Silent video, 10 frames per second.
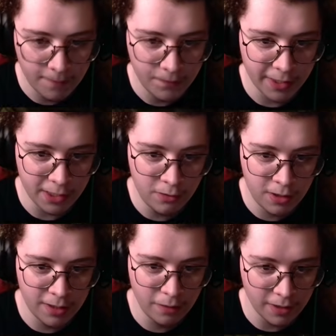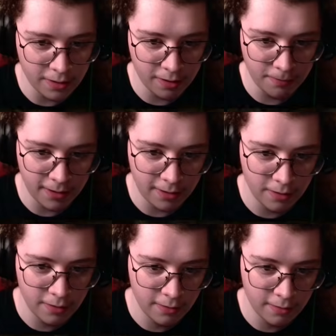Like, you could definitely sleep
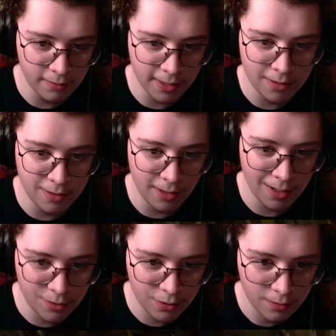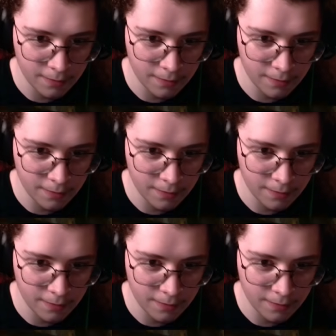here, legs to the edge.